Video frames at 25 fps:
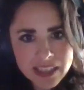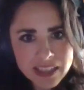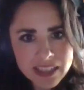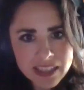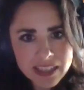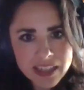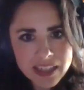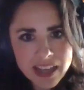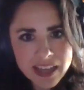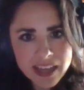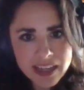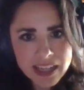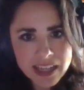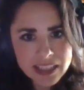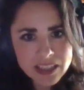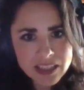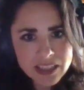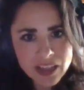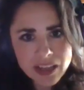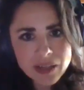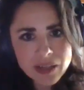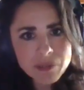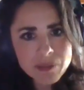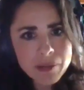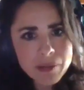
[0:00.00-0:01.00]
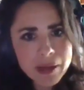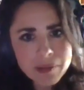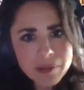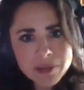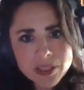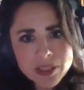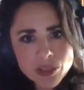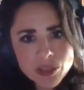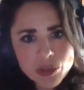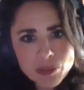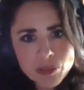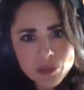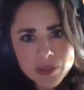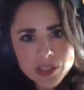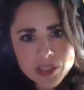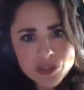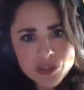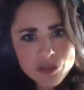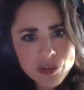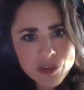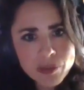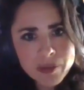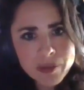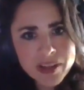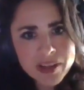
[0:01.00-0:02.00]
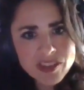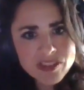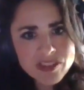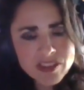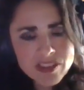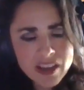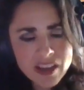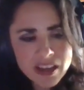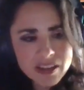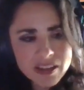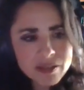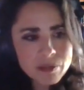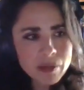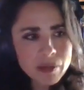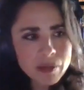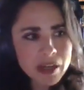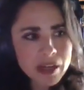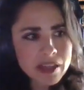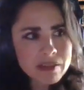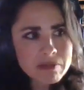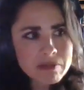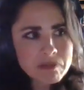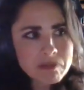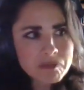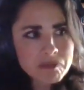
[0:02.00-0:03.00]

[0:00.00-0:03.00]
And I thought it might be too much for my son, but